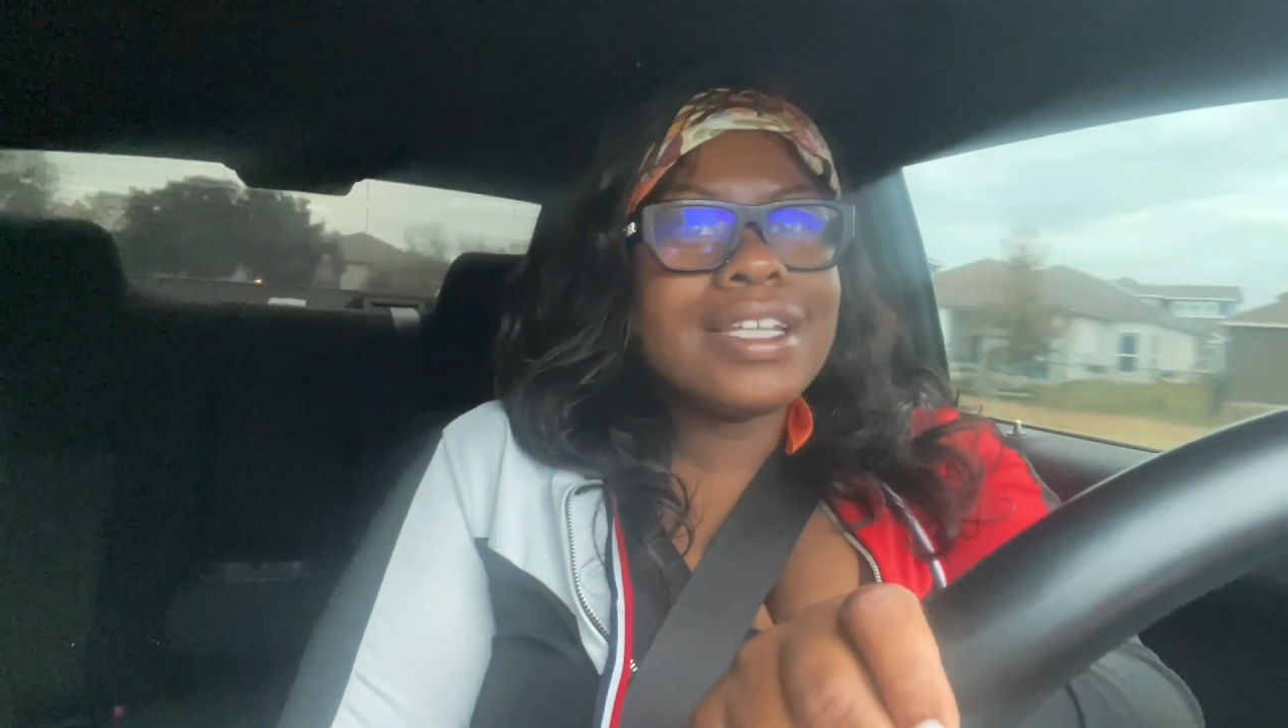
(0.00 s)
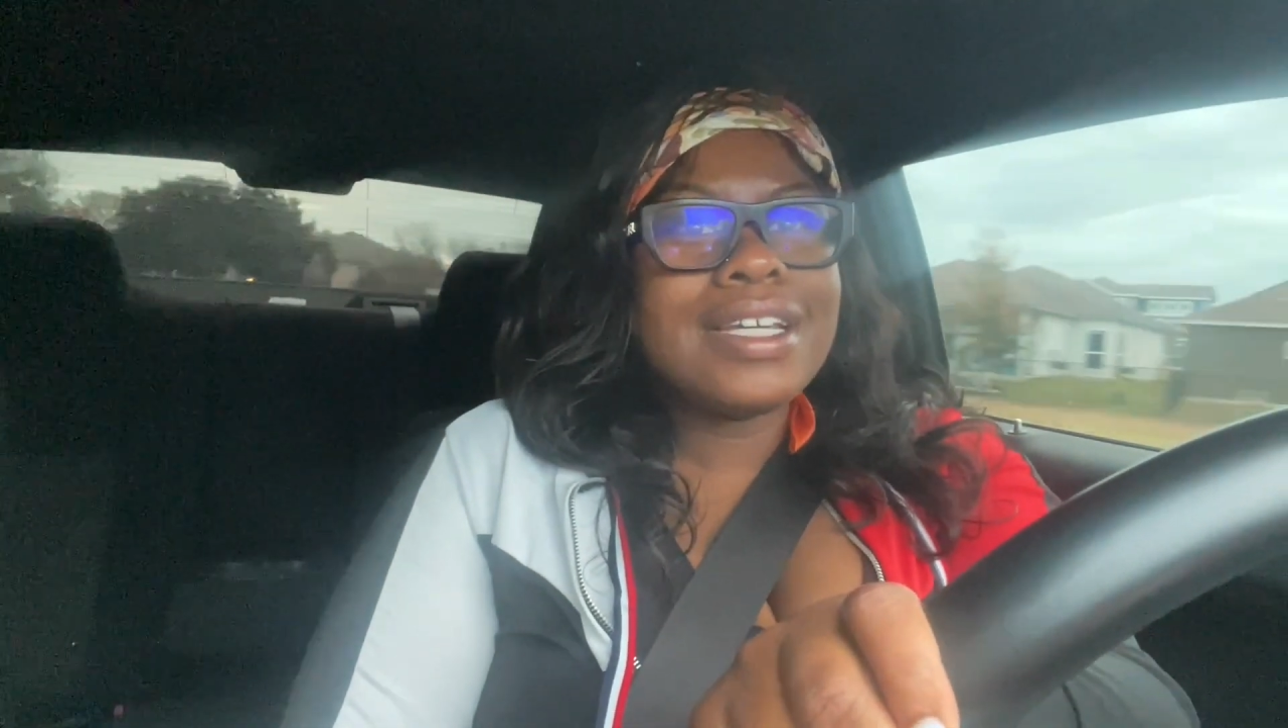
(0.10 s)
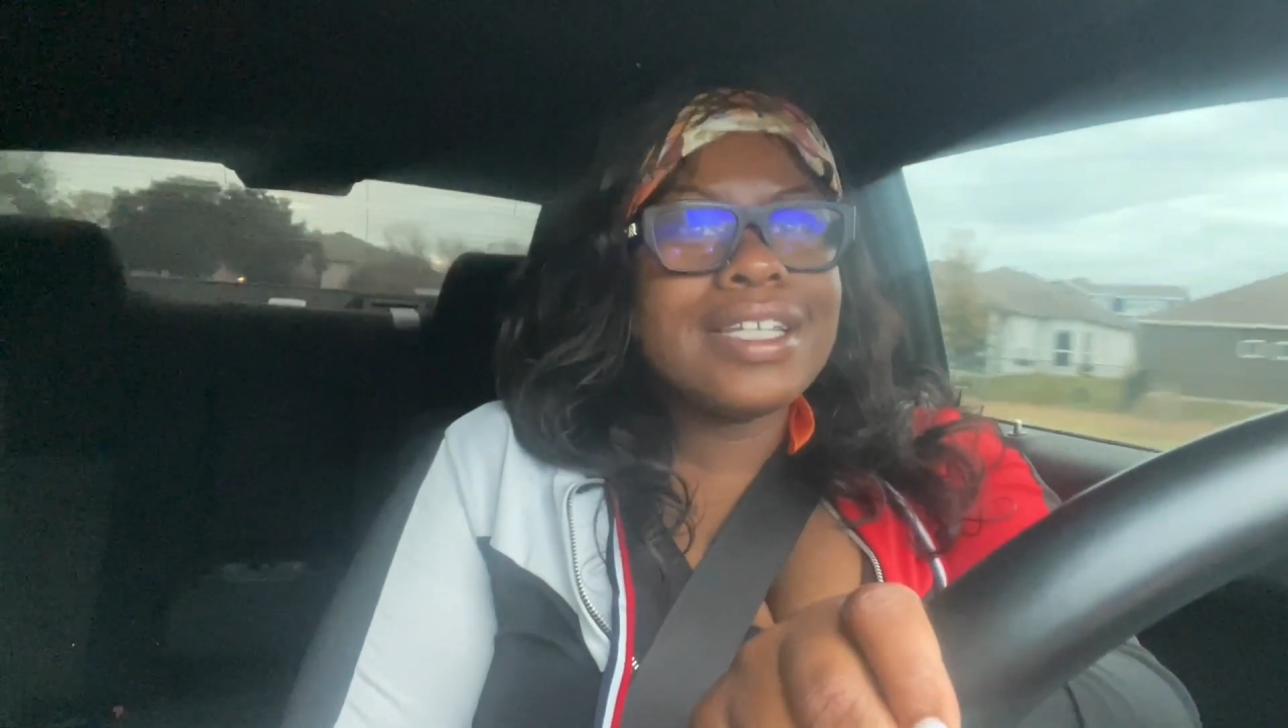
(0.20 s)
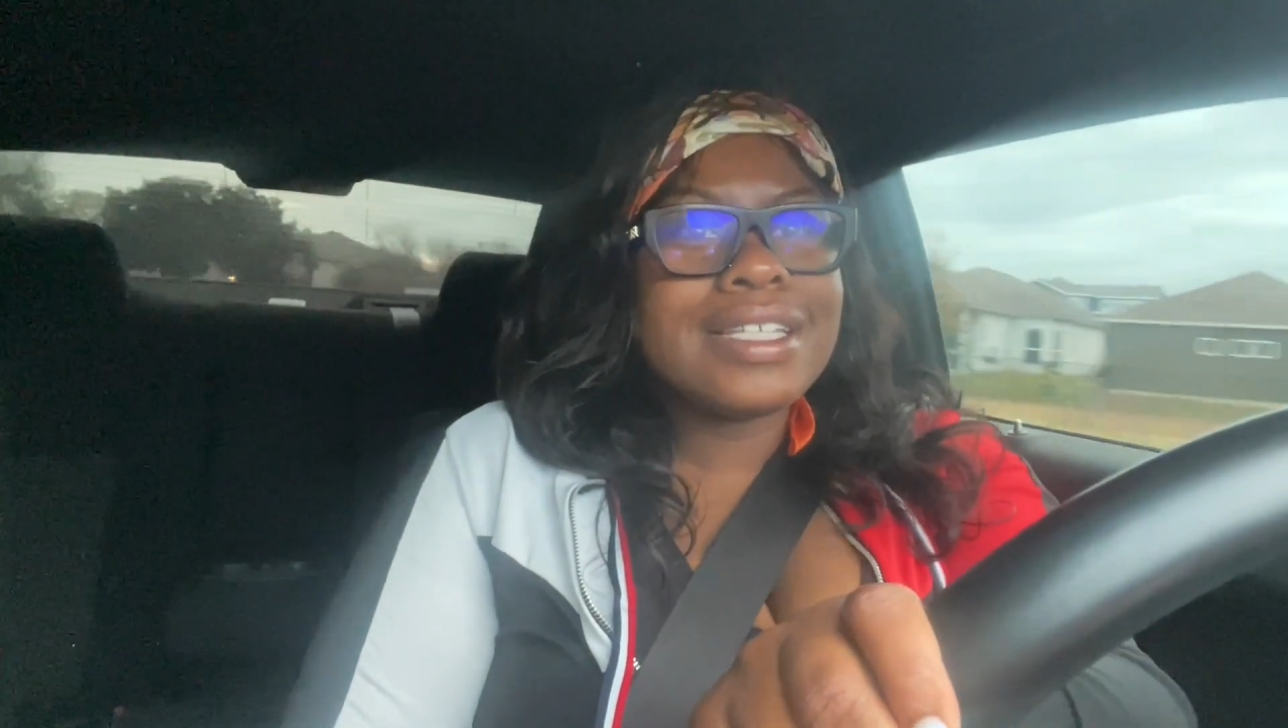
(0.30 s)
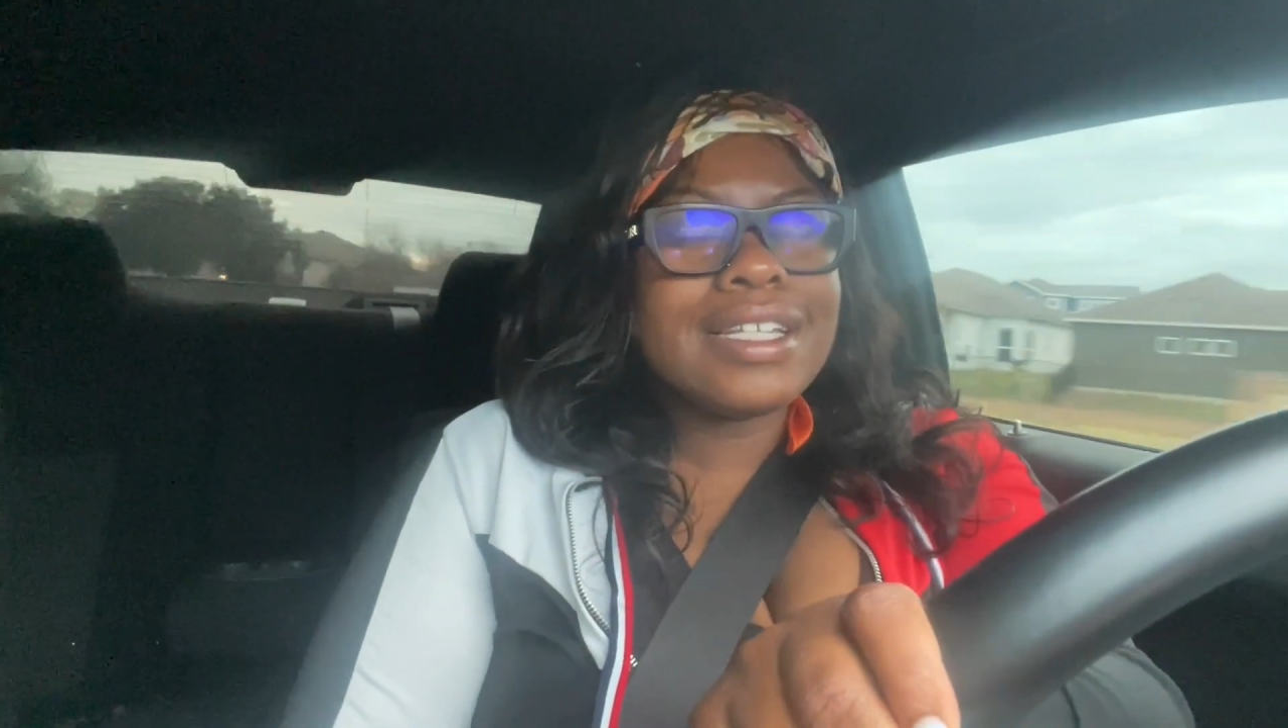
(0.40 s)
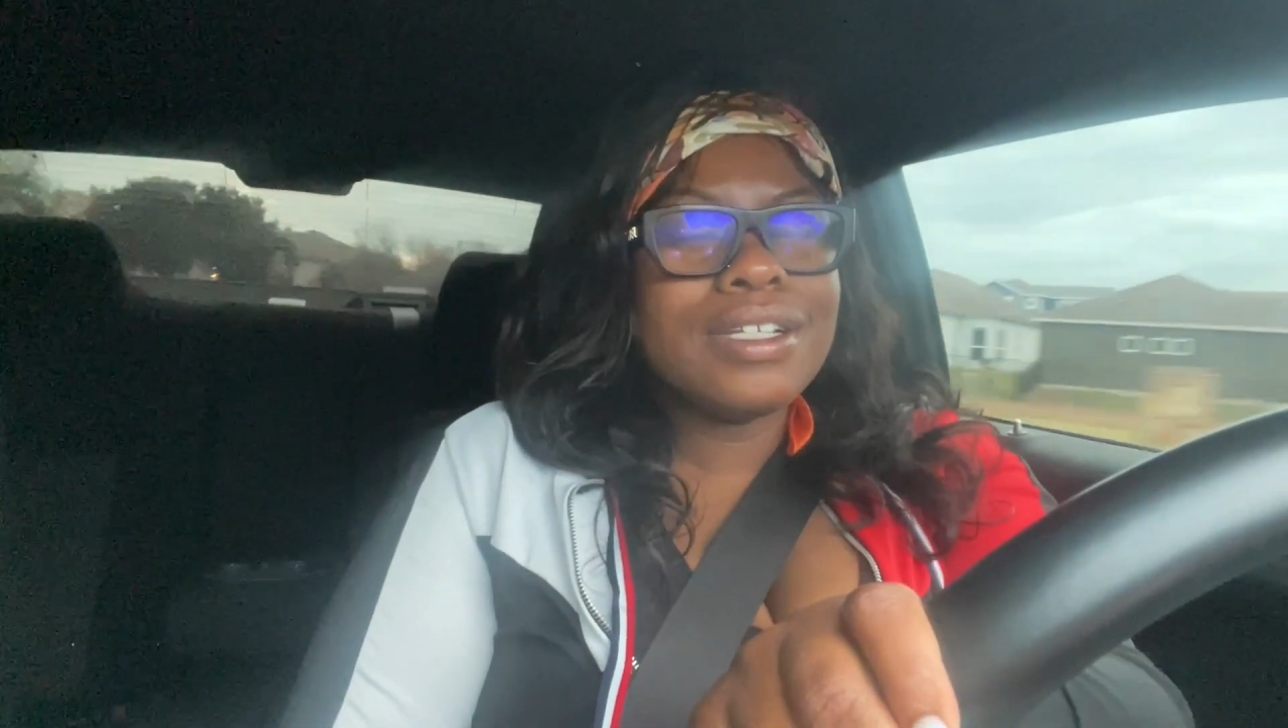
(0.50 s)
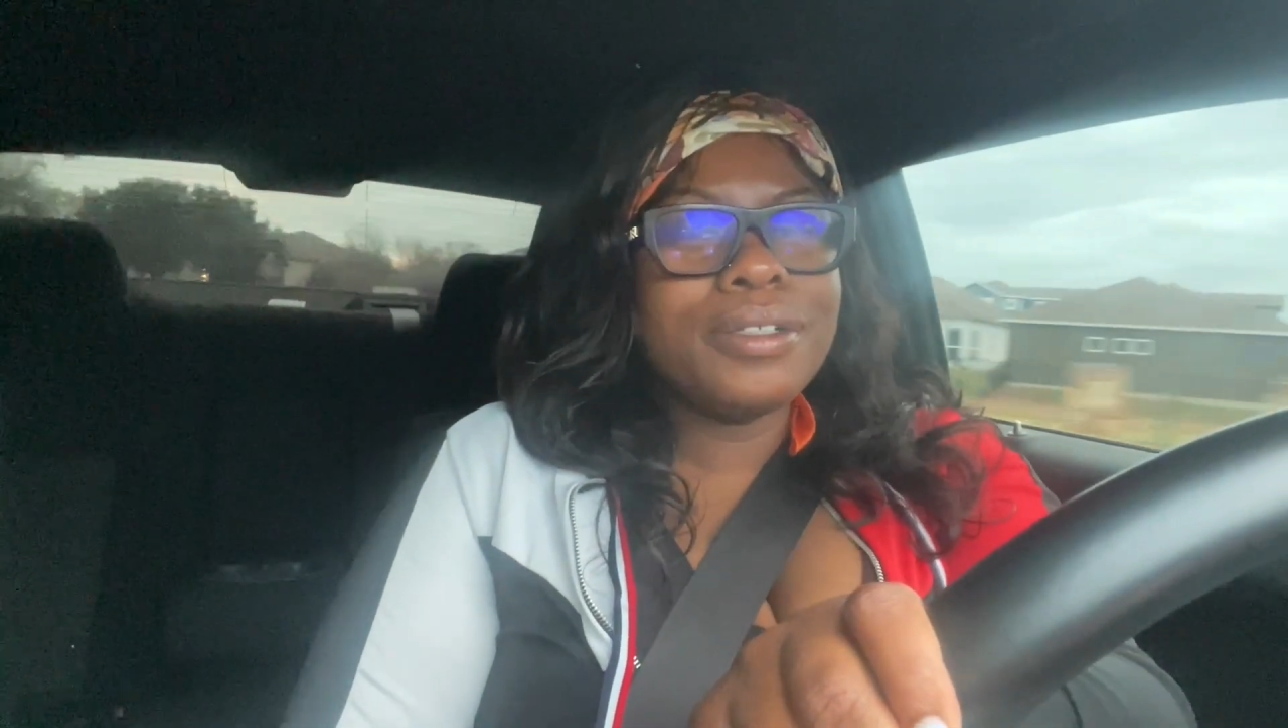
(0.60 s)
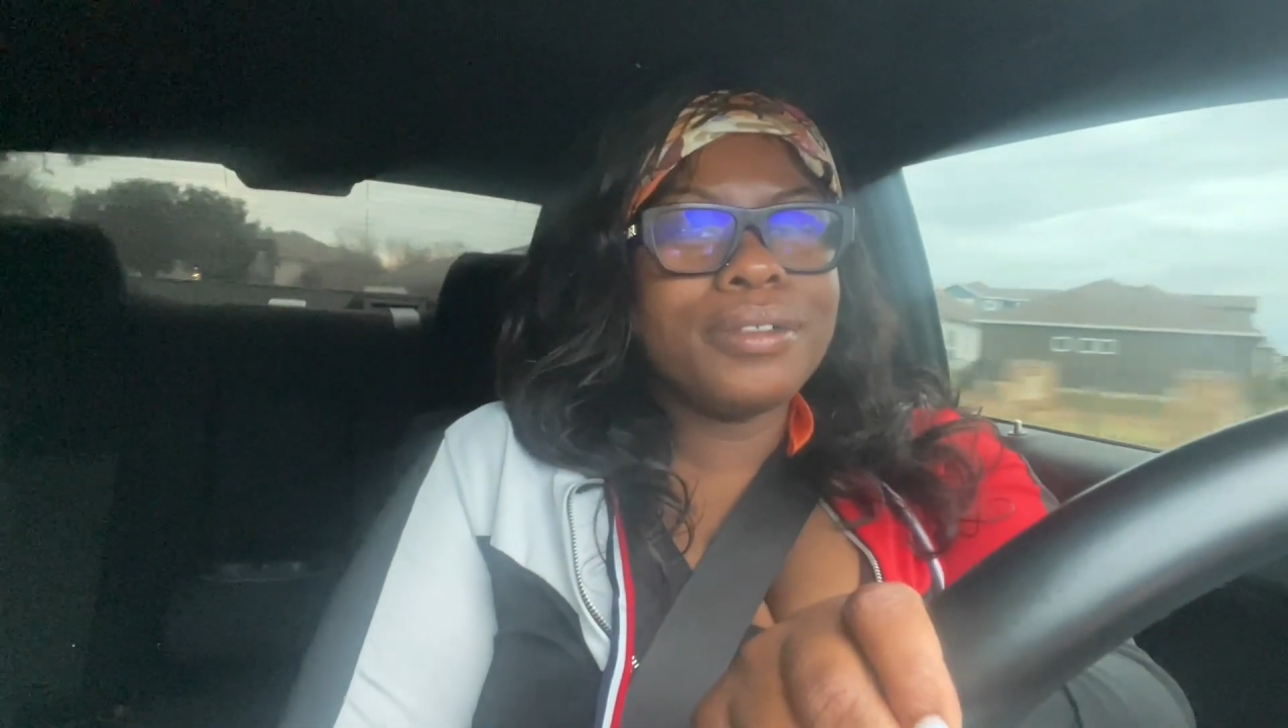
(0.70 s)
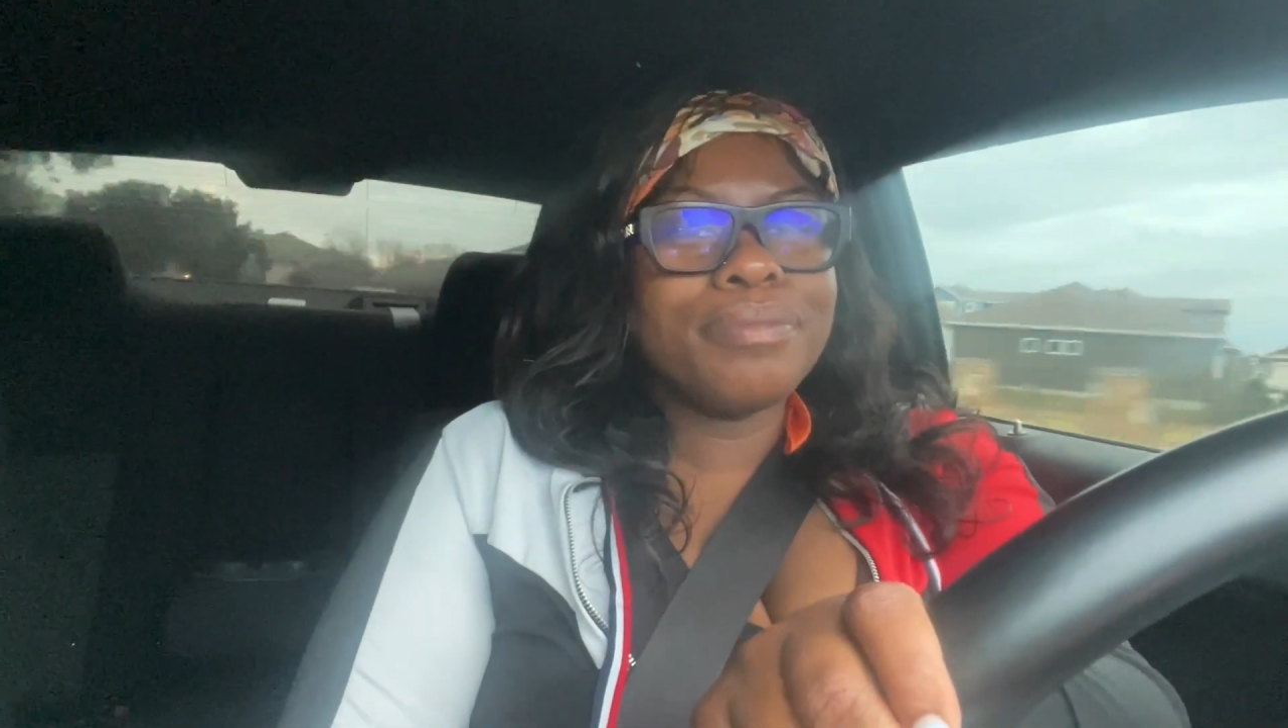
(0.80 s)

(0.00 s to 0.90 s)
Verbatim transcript: it gets a little,